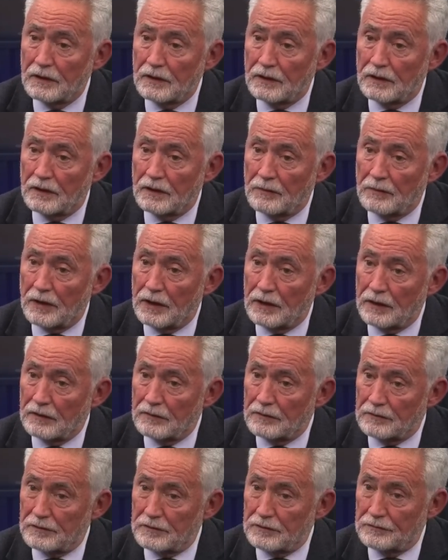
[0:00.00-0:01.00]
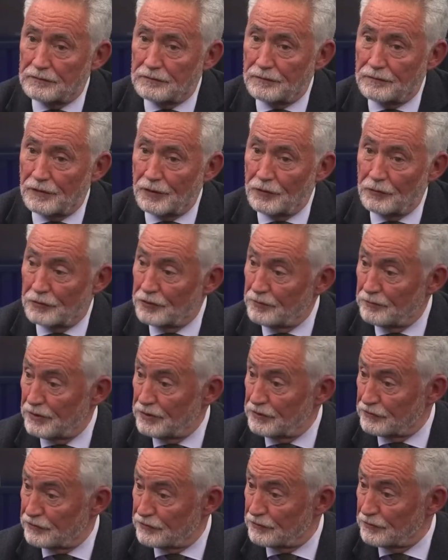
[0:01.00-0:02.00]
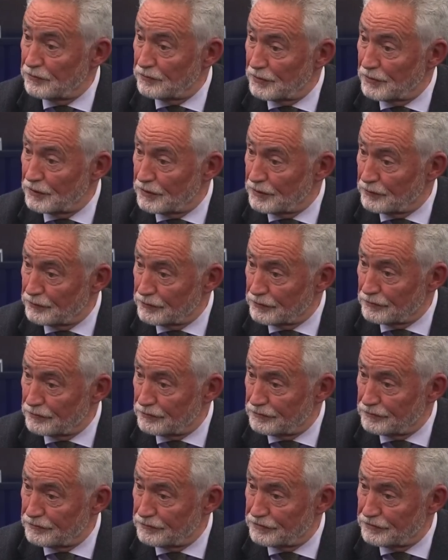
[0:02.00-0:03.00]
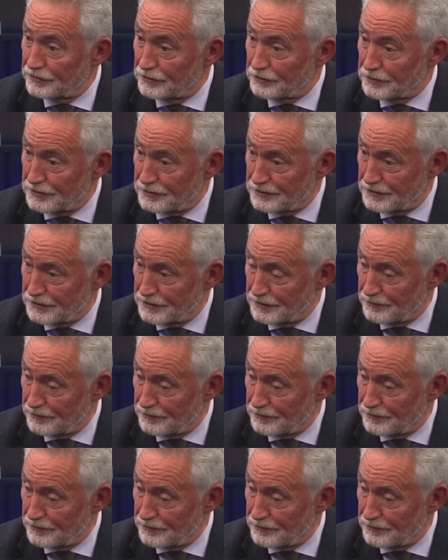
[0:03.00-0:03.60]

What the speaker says: and no one on mainstream media will show it.